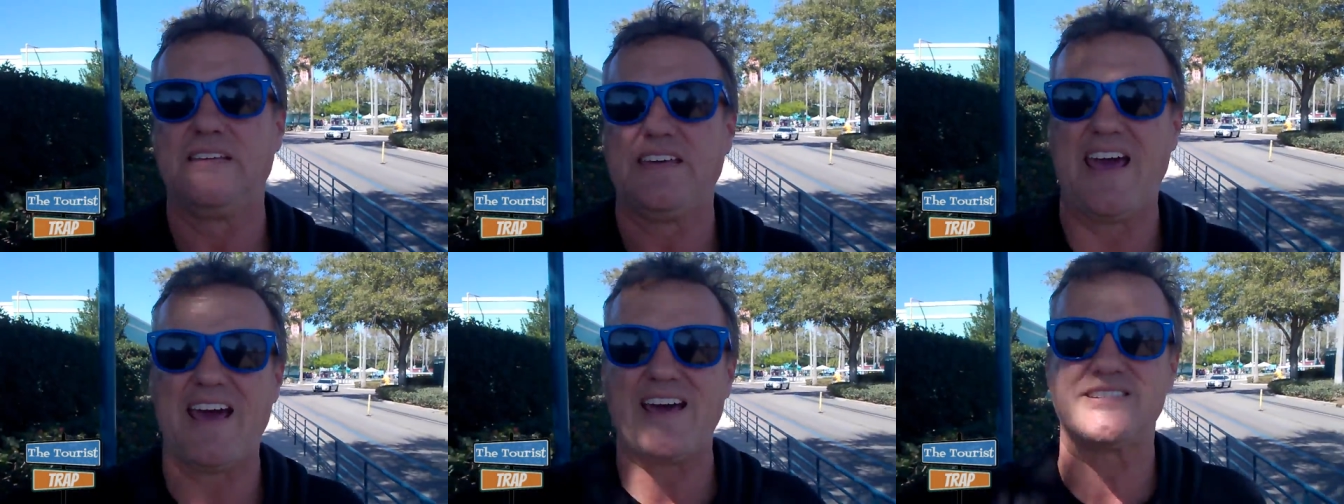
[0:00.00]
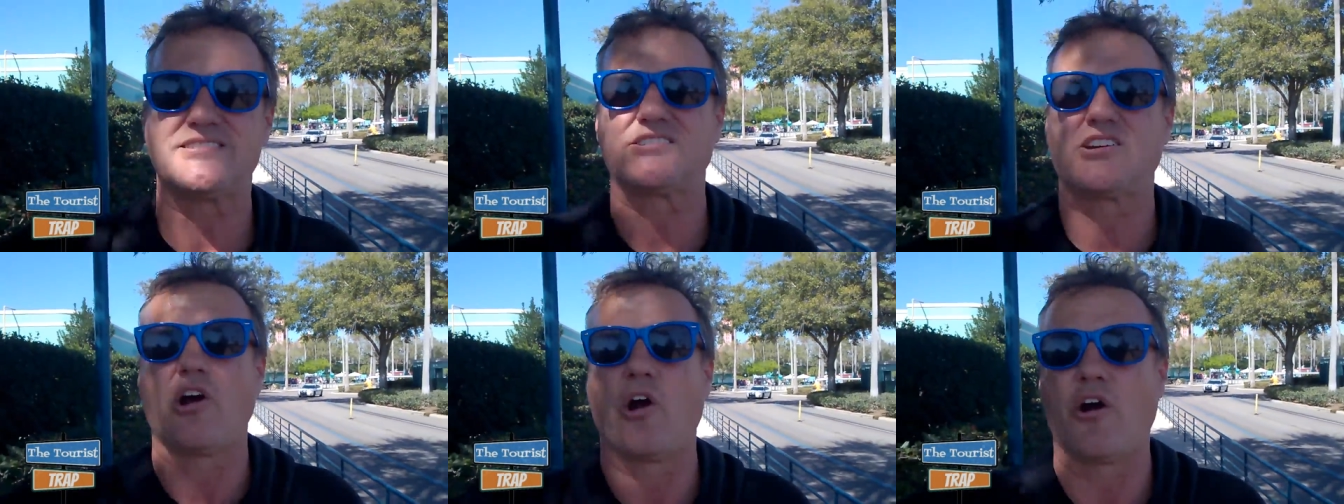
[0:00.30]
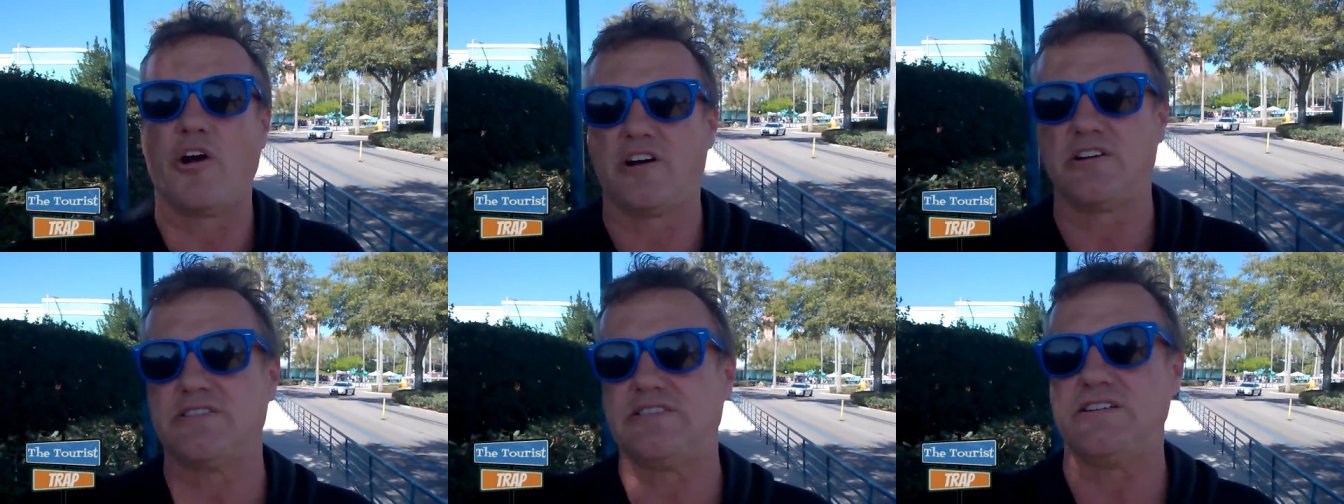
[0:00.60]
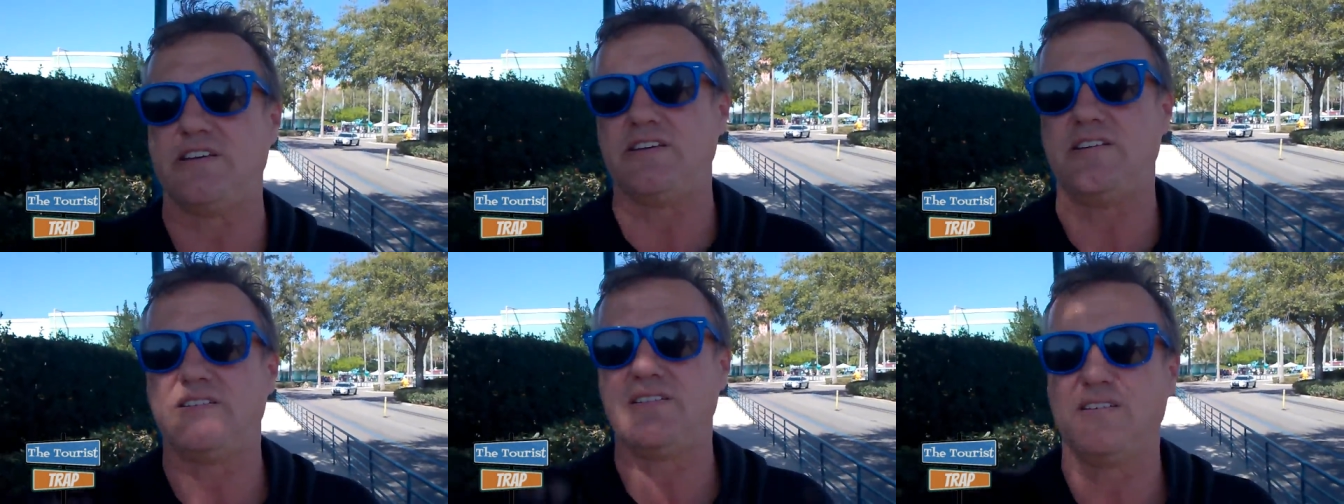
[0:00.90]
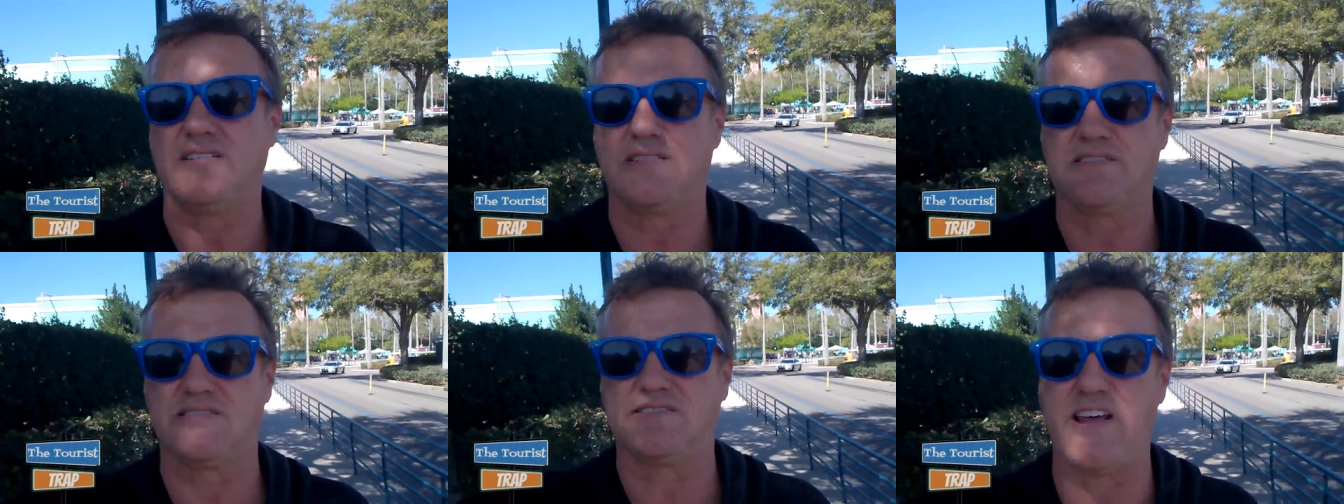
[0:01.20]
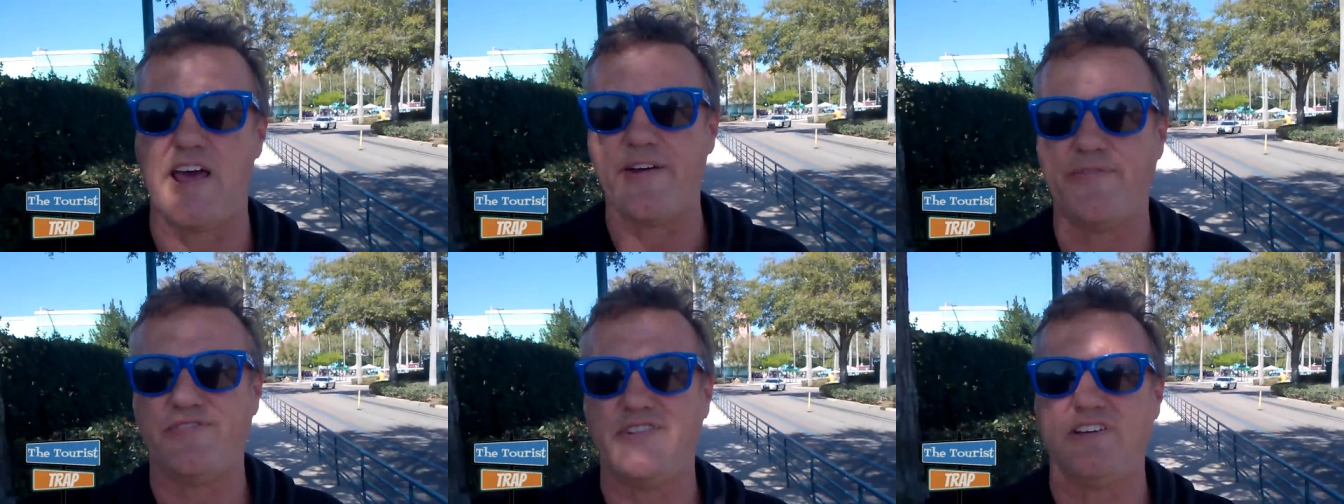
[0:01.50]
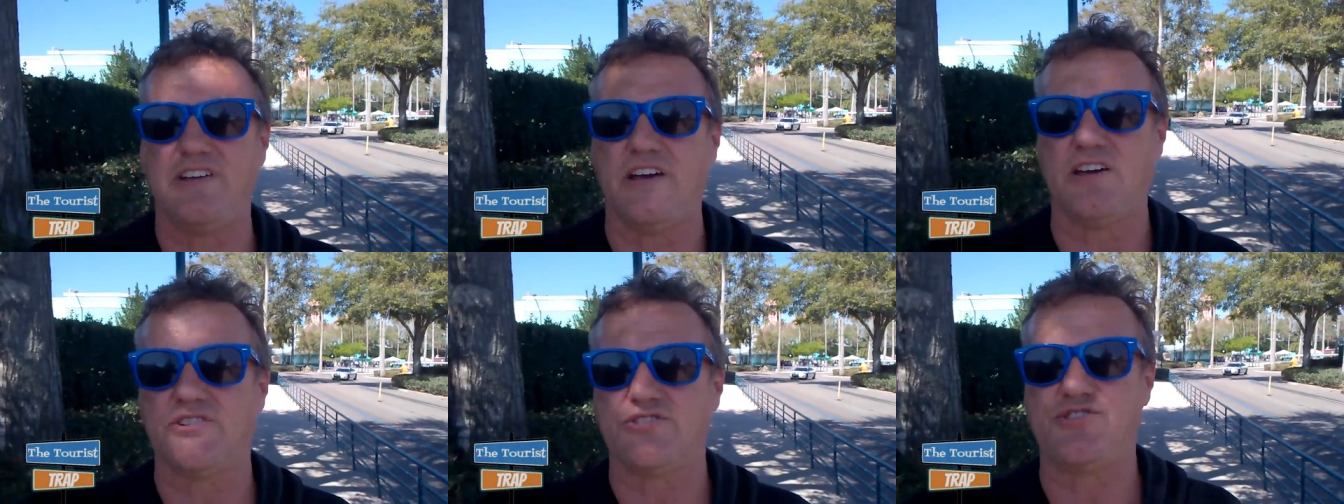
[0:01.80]
guest courtesy,
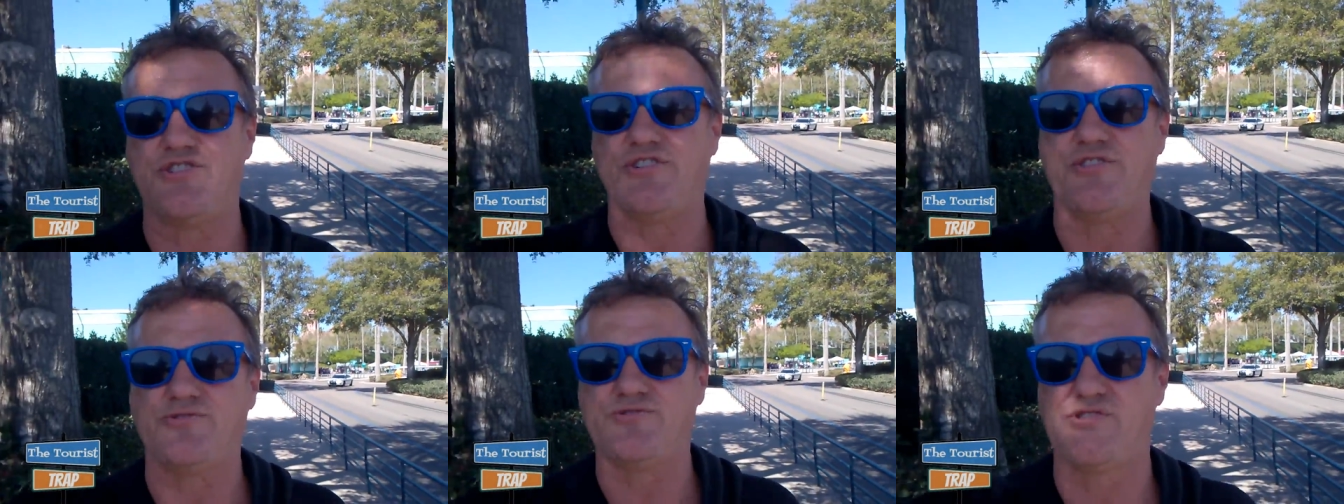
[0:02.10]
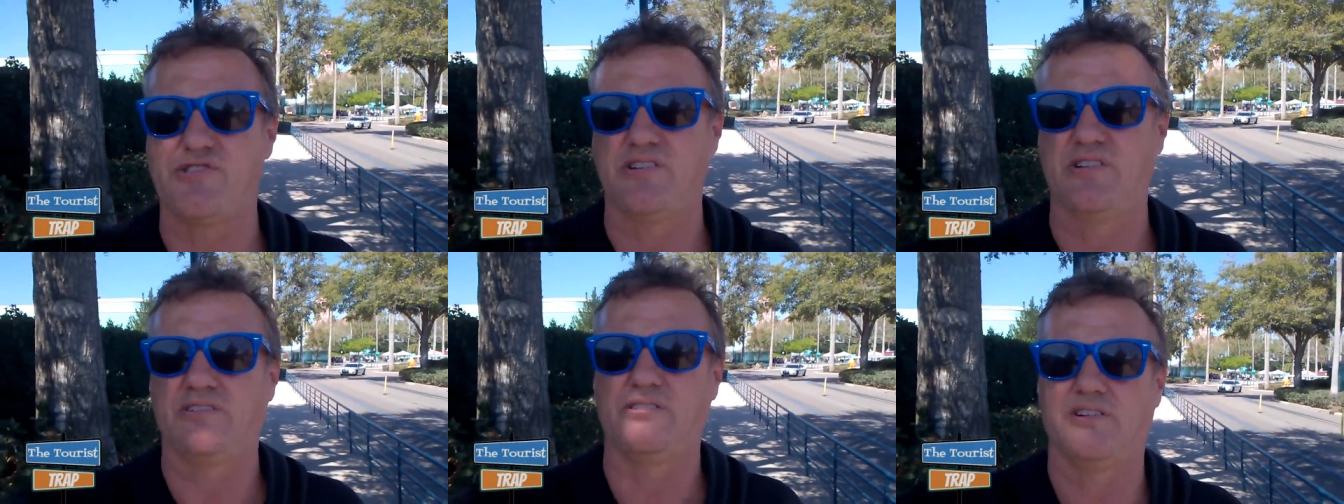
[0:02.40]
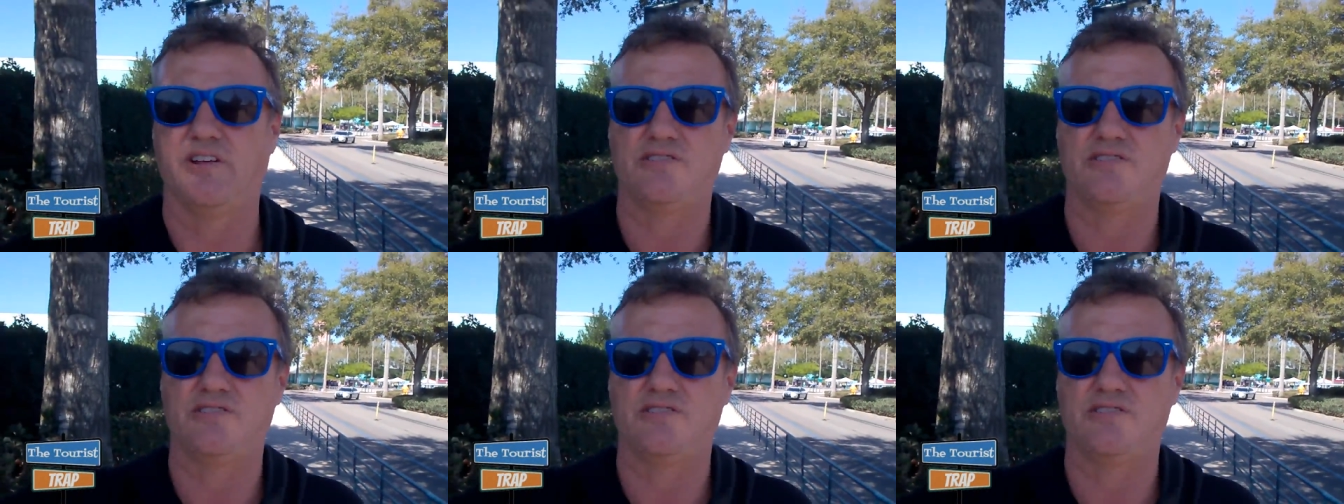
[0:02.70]
safety issues